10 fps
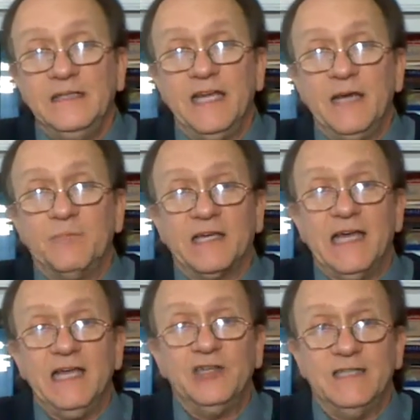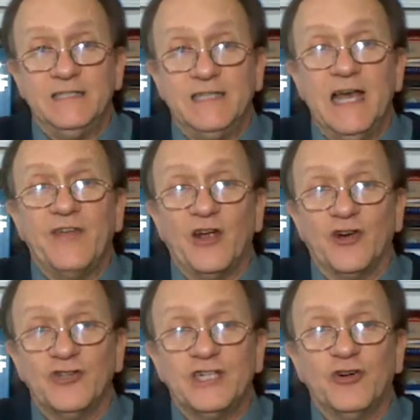The implication is, yeah, they
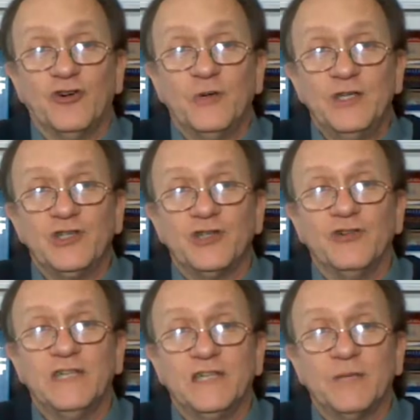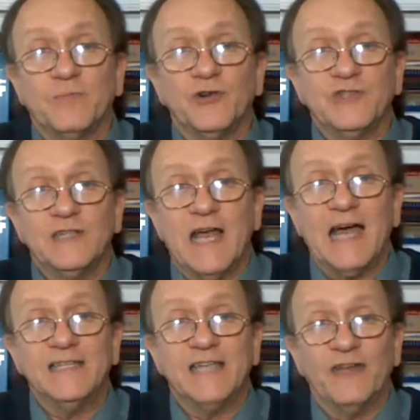are still to be sure that the person
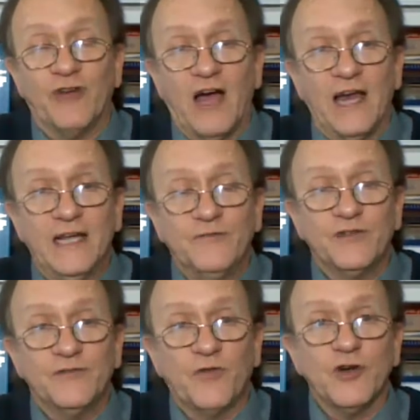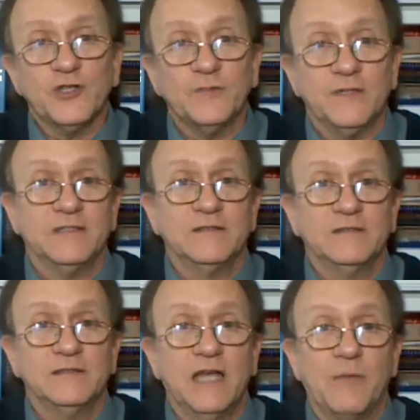has a writing of divorcement,
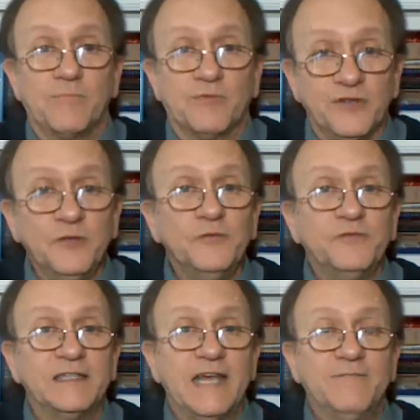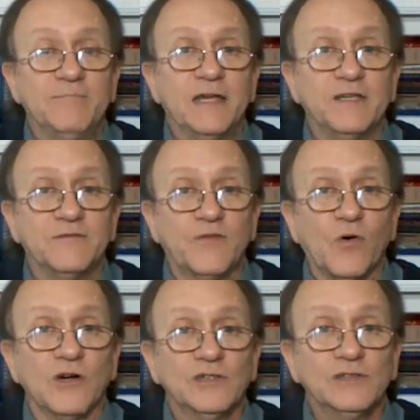proof that they've been
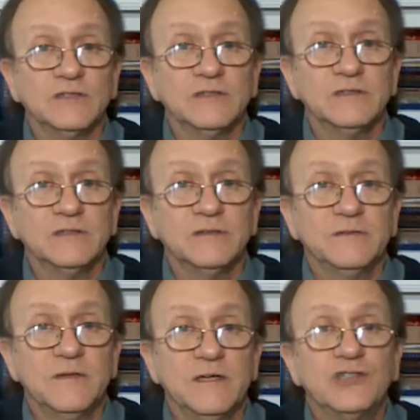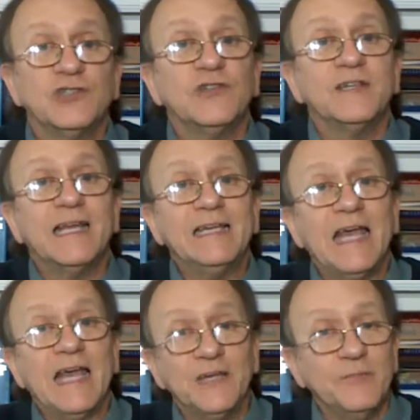divorced, so that they
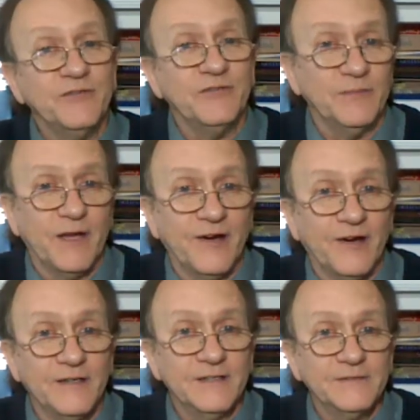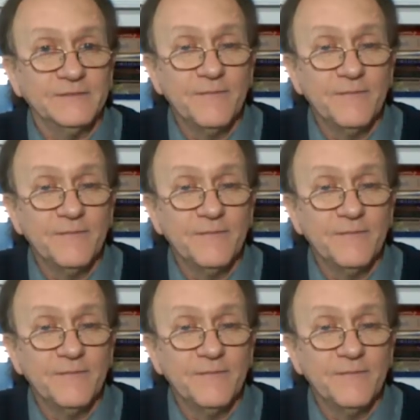can be remarried.